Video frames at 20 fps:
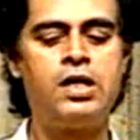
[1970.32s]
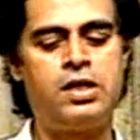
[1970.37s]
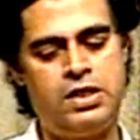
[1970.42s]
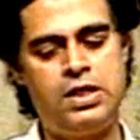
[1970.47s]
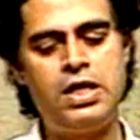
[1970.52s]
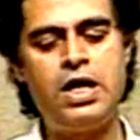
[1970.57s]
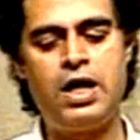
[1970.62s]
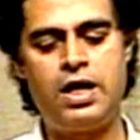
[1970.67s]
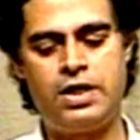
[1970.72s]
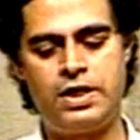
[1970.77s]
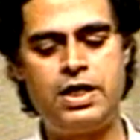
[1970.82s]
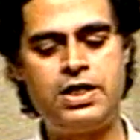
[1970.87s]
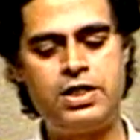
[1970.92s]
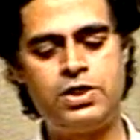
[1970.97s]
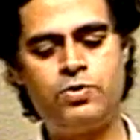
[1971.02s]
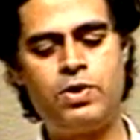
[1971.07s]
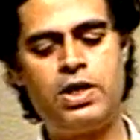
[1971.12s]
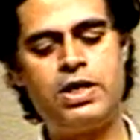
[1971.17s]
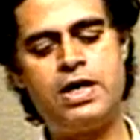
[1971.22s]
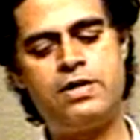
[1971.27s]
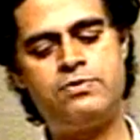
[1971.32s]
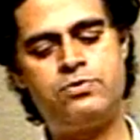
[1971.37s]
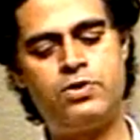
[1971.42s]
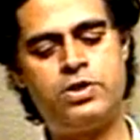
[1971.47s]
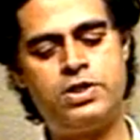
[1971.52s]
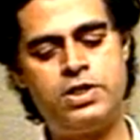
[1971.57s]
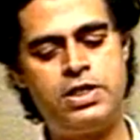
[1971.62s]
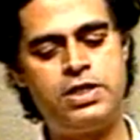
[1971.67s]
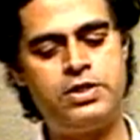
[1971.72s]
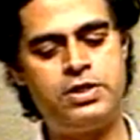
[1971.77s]
Yeah, that is what I
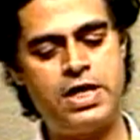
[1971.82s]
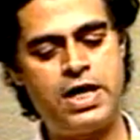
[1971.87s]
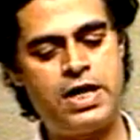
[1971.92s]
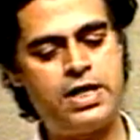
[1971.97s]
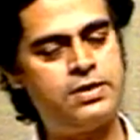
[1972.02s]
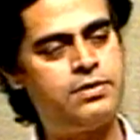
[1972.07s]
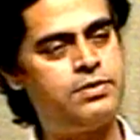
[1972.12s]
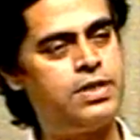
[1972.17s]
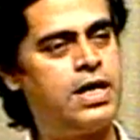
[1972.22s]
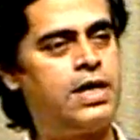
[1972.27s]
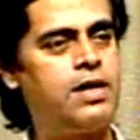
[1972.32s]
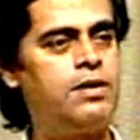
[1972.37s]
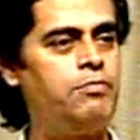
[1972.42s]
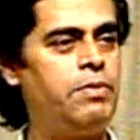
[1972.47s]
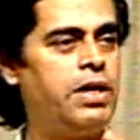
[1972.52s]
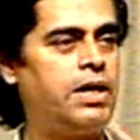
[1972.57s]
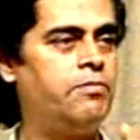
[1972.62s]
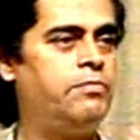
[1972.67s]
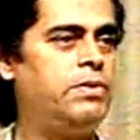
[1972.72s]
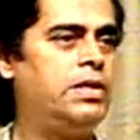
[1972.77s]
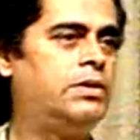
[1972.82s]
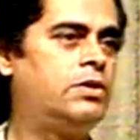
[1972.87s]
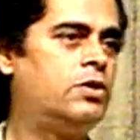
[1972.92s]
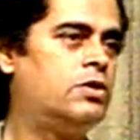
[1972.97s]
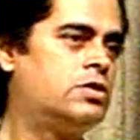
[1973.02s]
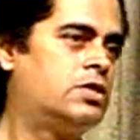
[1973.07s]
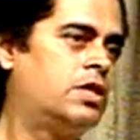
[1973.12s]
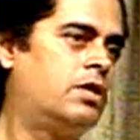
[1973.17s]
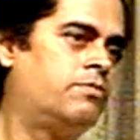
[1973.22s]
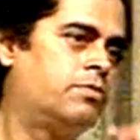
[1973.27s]
shown. There are
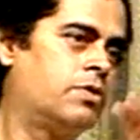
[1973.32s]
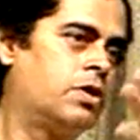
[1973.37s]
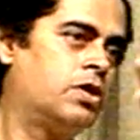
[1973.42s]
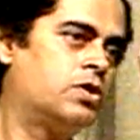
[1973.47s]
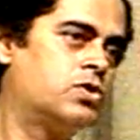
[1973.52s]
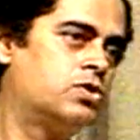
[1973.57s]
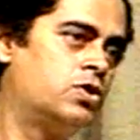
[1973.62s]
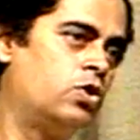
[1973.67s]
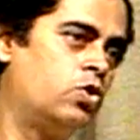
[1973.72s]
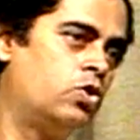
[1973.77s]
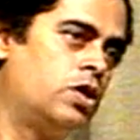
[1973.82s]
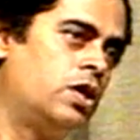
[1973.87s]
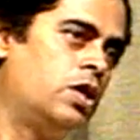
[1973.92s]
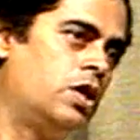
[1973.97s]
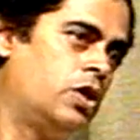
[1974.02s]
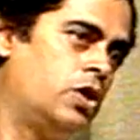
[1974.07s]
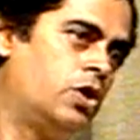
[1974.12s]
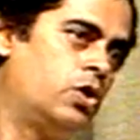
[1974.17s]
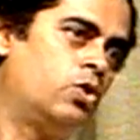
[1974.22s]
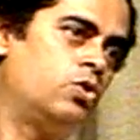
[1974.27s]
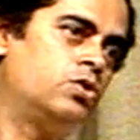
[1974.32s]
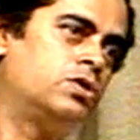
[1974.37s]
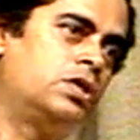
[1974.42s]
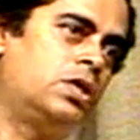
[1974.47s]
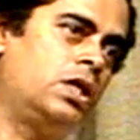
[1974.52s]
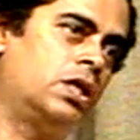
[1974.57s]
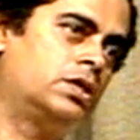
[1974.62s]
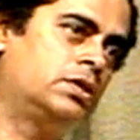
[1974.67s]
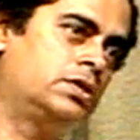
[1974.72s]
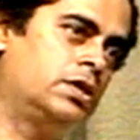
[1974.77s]
methods of so row
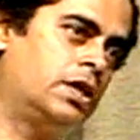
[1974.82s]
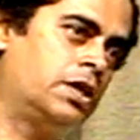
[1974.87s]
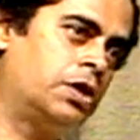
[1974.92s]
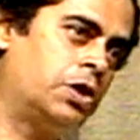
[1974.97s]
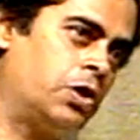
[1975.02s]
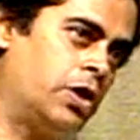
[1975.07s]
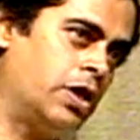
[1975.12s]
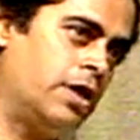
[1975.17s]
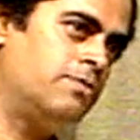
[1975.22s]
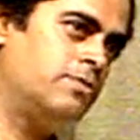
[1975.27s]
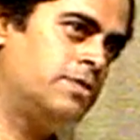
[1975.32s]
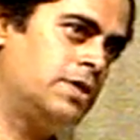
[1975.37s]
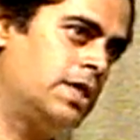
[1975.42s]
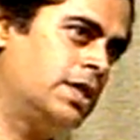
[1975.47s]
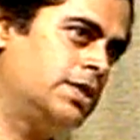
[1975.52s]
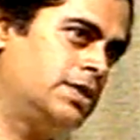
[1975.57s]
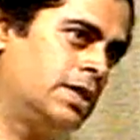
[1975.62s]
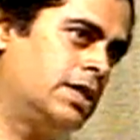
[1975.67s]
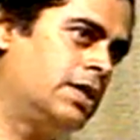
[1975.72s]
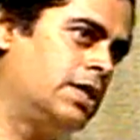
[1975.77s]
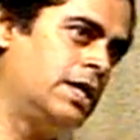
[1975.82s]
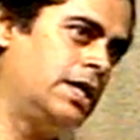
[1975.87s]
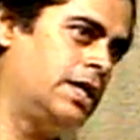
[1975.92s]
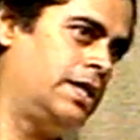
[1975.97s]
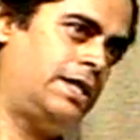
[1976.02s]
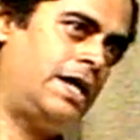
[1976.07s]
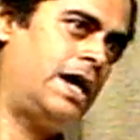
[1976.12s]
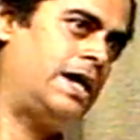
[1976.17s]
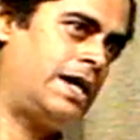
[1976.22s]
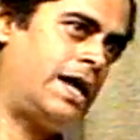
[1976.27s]
selection, column selection.
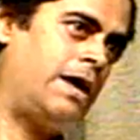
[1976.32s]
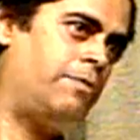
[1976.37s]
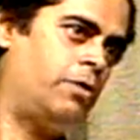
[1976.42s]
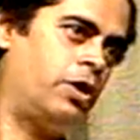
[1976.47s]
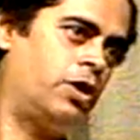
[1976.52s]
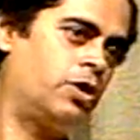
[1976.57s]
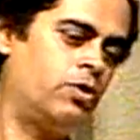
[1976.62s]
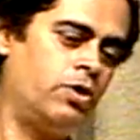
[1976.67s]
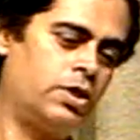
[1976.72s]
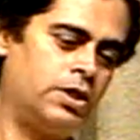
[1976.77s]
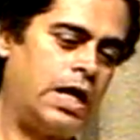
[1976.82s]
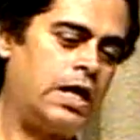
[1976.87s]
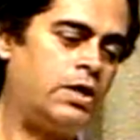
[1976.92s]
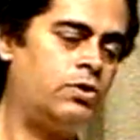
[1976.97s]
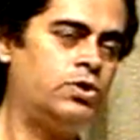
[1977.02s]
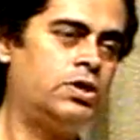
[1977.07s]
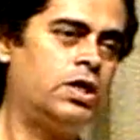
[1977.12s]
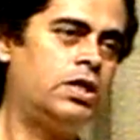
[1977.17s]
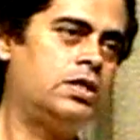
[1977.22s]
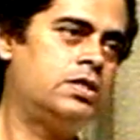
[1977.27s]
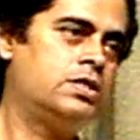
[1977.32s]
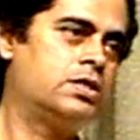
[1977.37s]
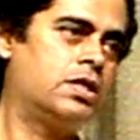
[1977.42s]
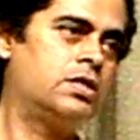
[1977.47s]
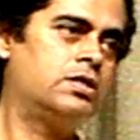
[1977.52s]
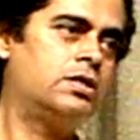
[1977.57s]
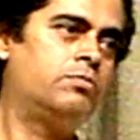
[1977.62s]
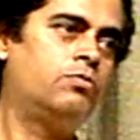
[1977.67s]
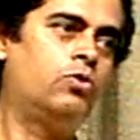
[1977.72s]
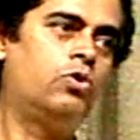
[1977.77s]
That I am not going. That we shall discuss
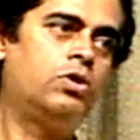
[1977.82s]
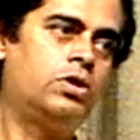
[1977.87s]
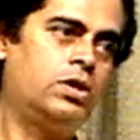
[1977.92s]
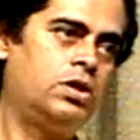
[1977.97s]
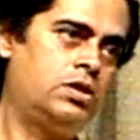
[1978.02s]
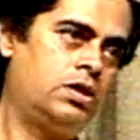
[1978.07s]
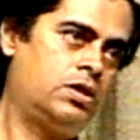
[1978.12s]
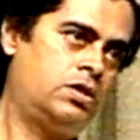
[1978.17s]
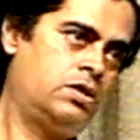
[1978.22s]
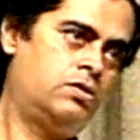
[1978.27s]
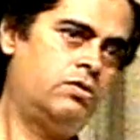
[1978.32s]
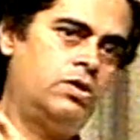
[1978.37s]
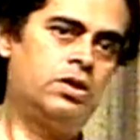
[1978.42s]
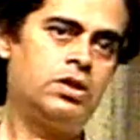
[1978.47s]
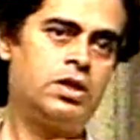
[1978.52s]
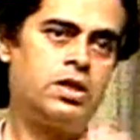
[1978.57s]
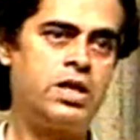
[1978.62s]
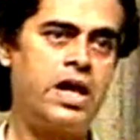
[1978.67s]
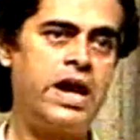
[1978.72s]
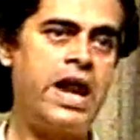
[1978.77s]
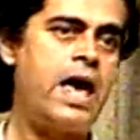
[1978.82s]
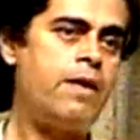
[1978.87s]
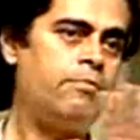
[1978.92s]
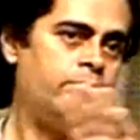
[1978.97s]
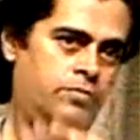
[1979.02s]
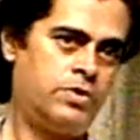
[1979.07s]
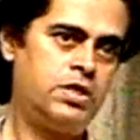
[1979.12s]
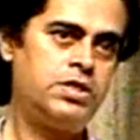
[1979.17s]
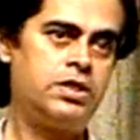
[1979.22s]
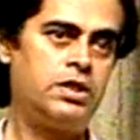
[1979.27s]
in more detail during that RAM,
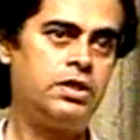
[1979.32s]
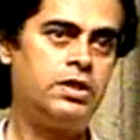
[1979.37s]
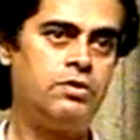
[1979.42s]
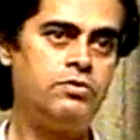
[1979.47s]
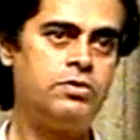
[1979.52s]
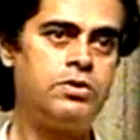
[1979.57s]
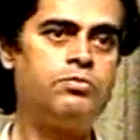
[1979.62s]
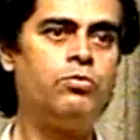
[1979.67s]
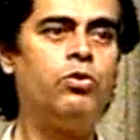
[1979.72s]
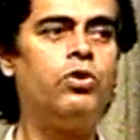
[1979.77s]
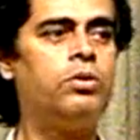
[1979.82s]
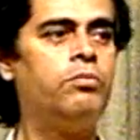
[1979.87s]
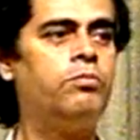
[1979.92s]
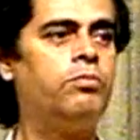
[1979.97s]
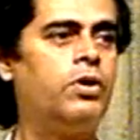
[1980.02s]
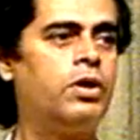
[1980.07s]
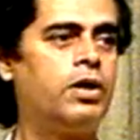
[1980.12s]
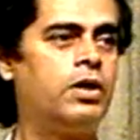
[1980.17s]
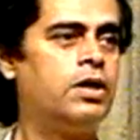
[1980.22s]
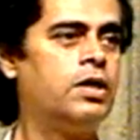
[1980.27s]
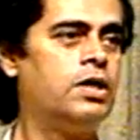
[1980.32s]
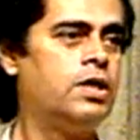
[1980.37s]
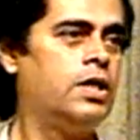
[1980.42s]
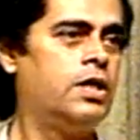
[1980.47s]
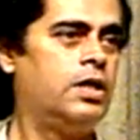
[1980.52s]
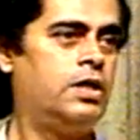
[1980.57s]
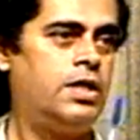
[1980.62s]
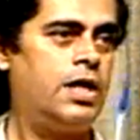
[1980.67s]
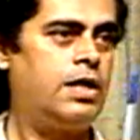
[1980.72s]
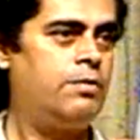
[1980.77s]
etc. It is more important.
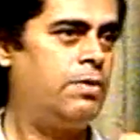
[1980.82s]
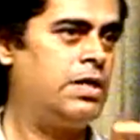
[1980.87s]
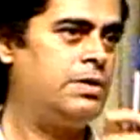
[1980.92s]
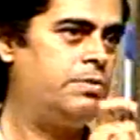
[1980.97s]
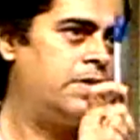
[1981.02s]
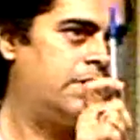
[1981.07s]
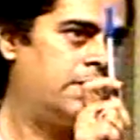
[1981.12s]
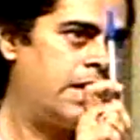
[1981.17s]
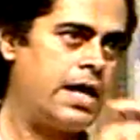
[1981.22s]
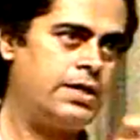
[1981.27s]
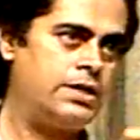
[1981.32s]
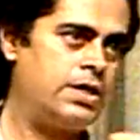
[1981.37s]
There must be, as